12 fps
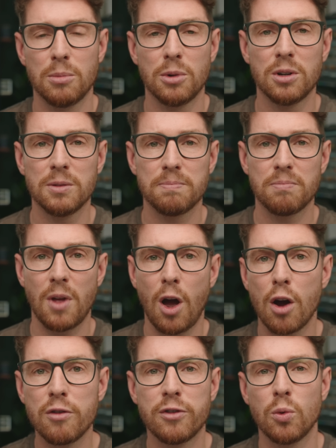more
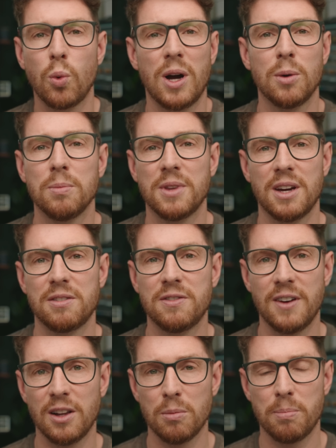overwhelmed I
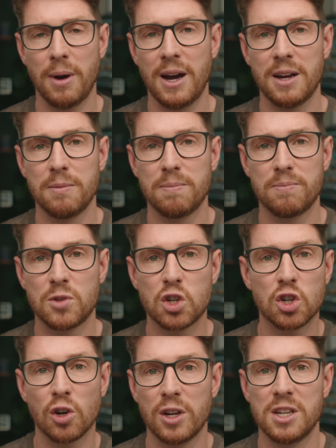felt by
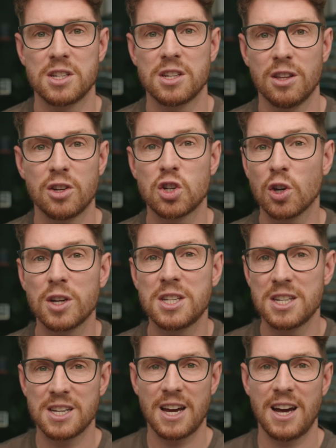choice and the
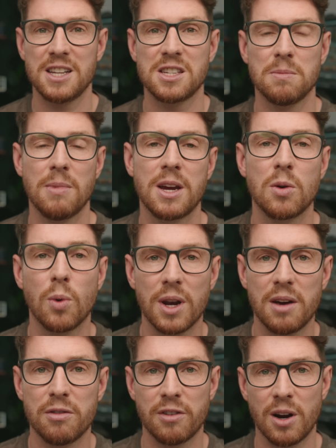choices I had to make
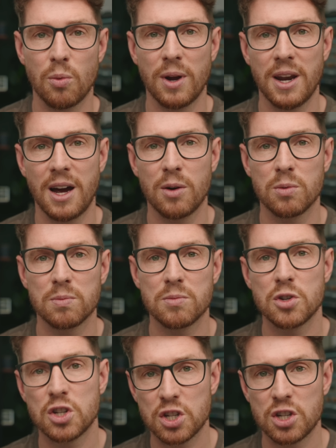whenever I went out
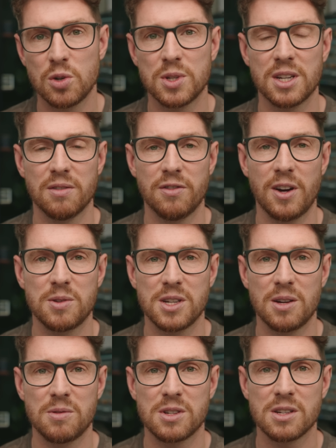shooting
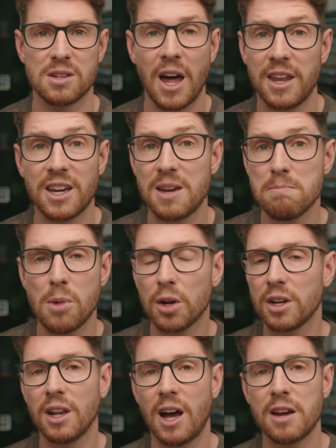photos. I think in
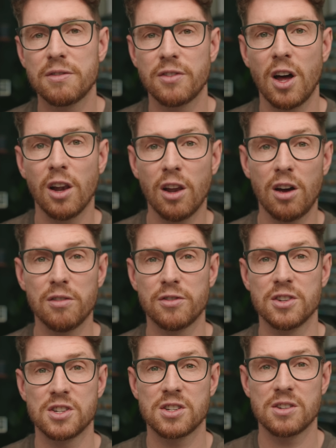modern life, a lot of
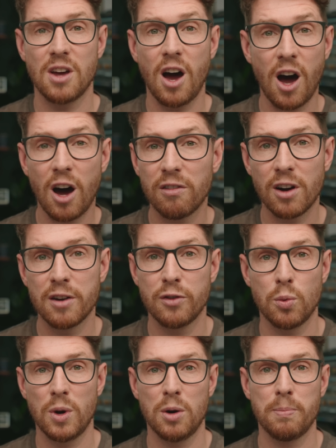us are
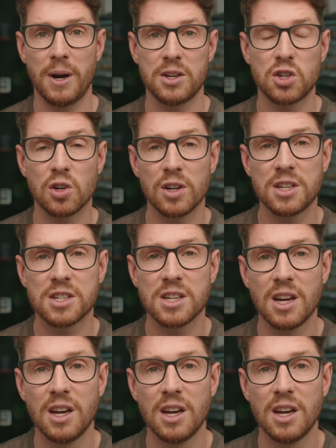overwhelmed by choice.